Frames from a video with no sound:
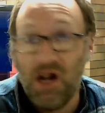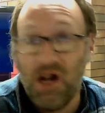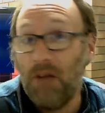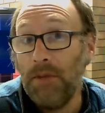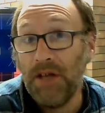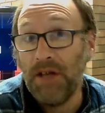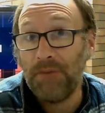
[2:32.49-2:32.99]
I've
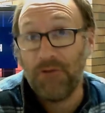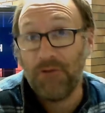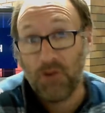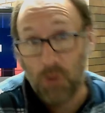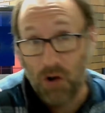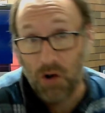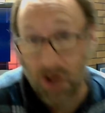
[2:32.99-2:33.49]
been up for
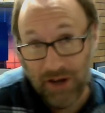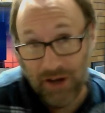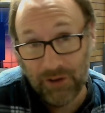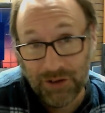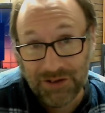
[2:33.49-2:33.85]
a while.